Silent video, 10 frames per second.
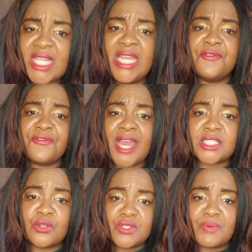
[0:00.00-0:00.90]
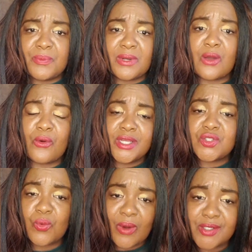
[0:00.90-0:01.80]
In fact, those people are going
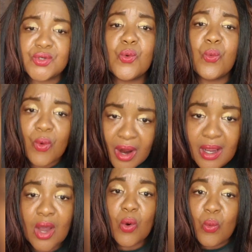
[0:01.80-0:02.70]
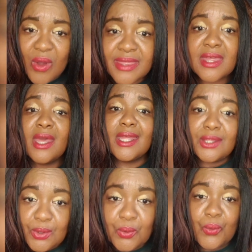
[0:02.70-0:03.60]
to want to work with
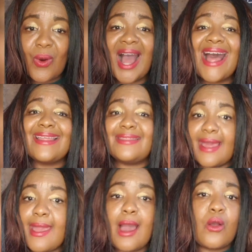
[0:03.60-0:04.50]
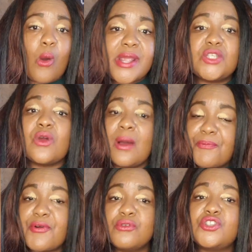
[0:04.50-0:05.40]
you. They are going to
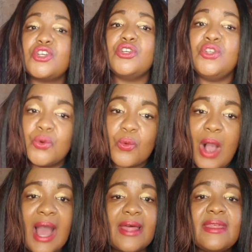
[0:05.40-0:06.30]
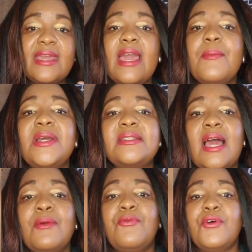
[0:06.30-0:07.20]
approach you. There came a
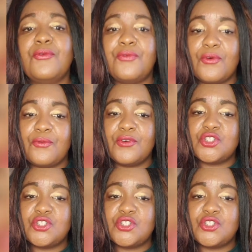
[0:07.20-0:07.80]
time for